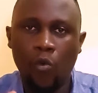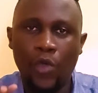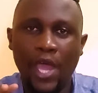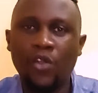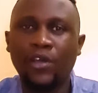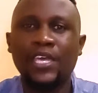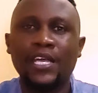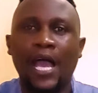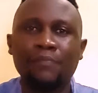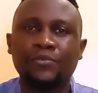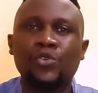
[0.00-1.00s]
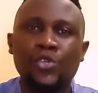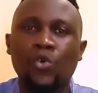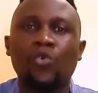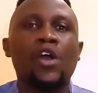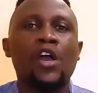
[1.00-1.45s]
looking up to
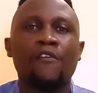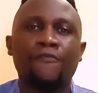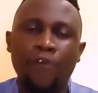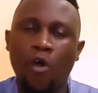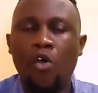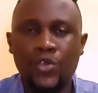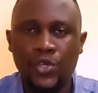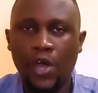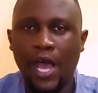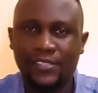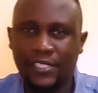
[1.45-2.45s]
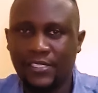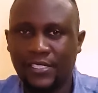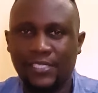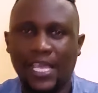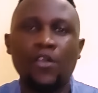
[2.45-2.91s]
you for your
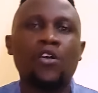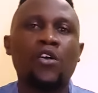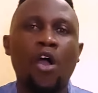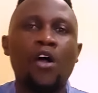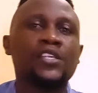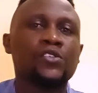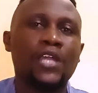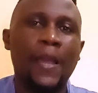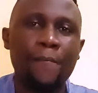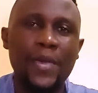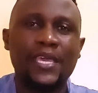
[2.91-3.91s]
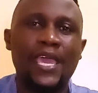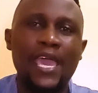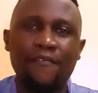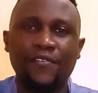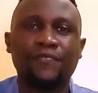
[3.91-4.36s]
assistance. I know God is gonna make
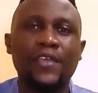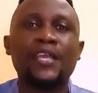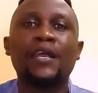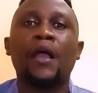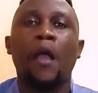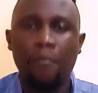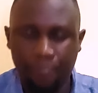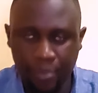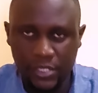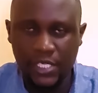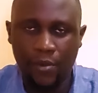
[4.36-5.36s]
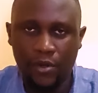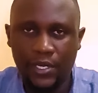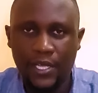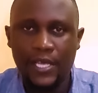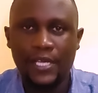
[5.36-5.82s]
everything
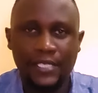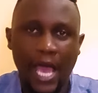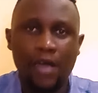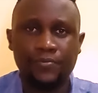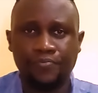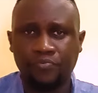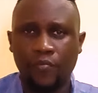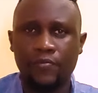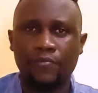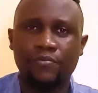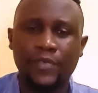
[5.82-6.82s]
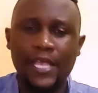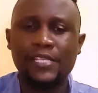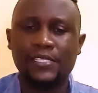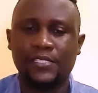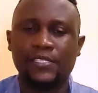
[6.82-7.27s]
possible. Now,
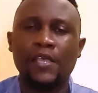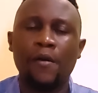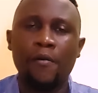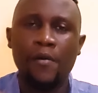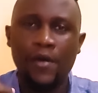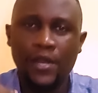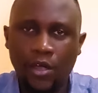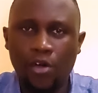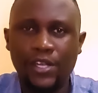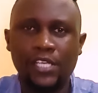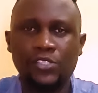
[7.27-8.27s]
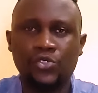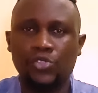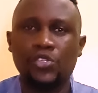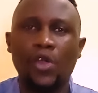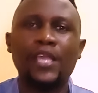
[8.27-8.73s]
this recording
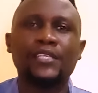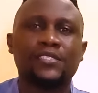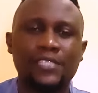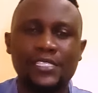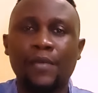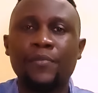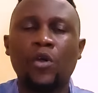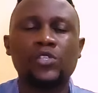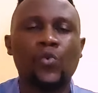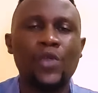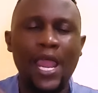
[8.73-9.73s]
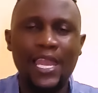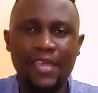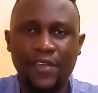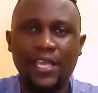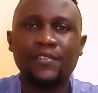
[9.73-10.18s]
studio, it is necessary because we are
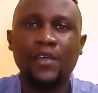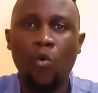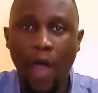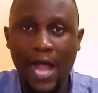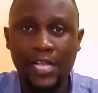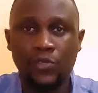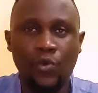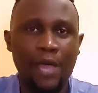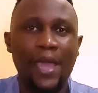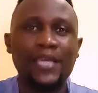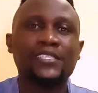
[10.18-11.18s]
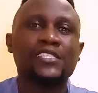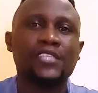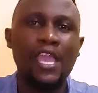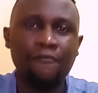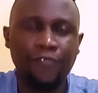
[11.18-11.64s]
living in the world whereby it
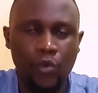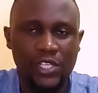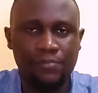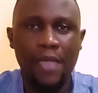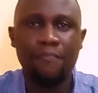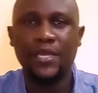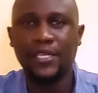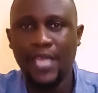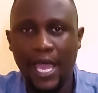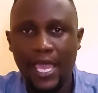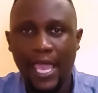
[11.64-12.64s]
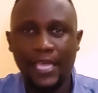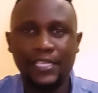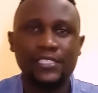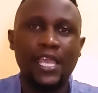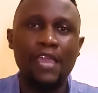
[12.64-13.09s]
is influenced by media,
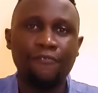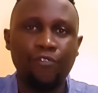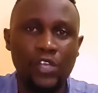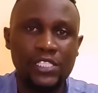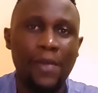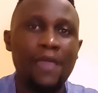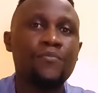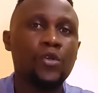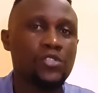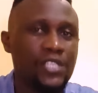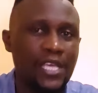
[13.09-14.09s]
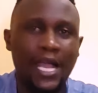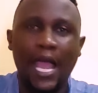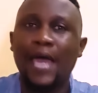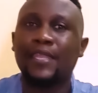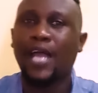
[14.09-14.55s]
it is influenced by music
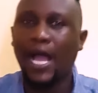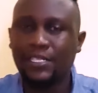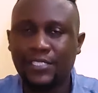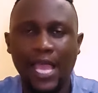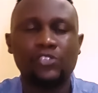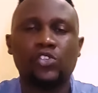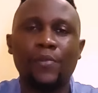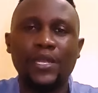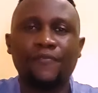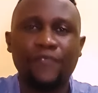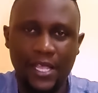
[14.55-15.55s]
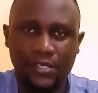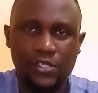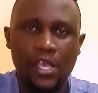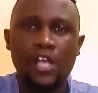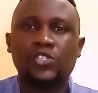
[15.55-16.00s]
and culture and so many
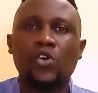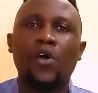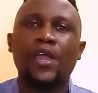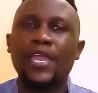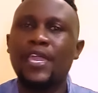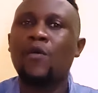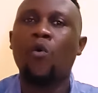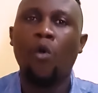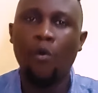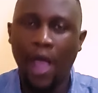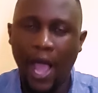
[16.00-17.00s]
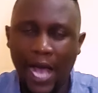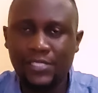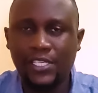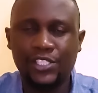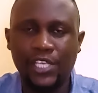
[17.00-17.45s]
things. So,
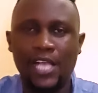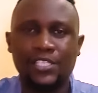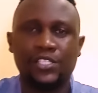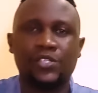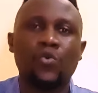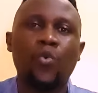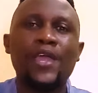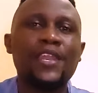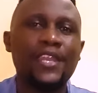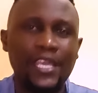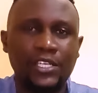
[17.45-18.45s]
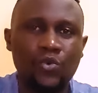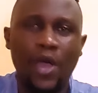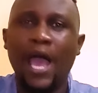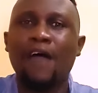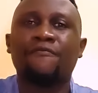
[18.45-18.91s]
as a church, we need
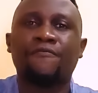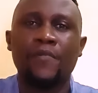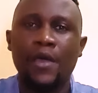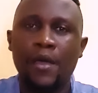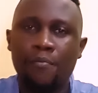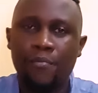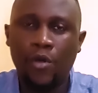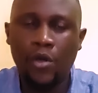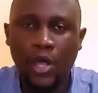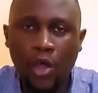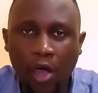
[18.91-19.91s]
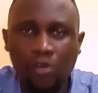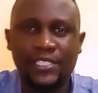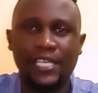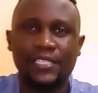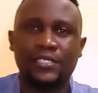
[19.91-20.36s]
to have
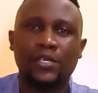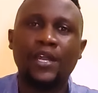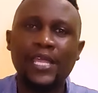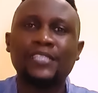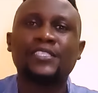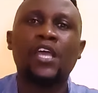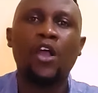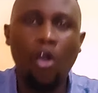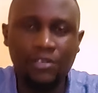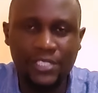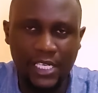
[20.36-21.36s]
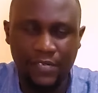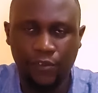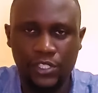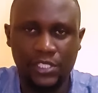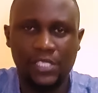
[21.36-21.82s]
content, creating content
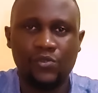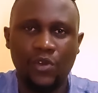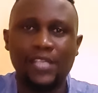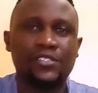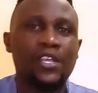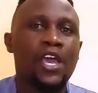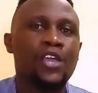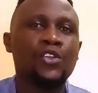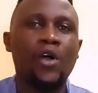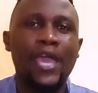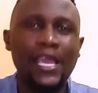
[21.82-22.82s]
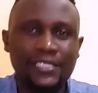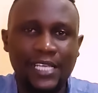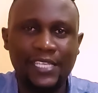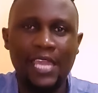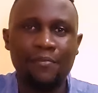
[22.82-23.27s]
for Jesus Christ. You know,
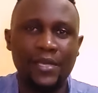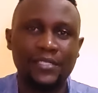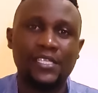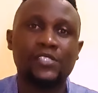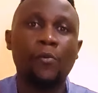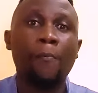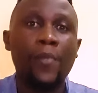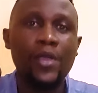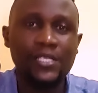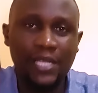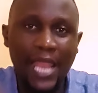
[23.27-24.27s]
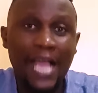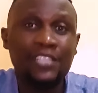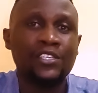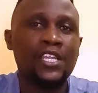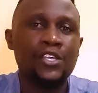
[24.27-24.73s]
entertainment is
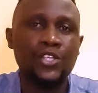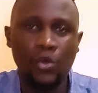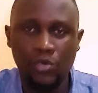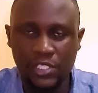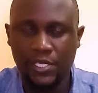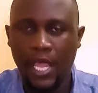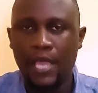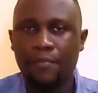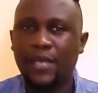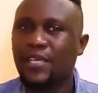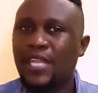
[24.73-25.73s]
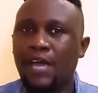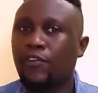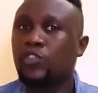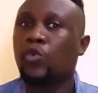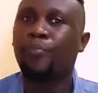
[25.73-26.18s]
largely used by the
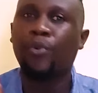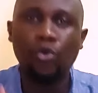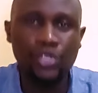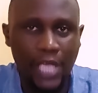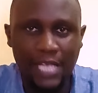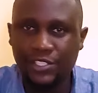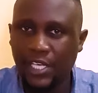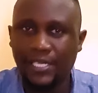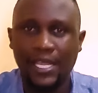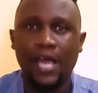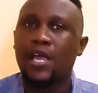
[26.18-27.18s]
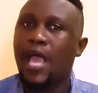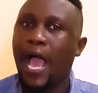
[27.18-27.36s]
devil to push agendas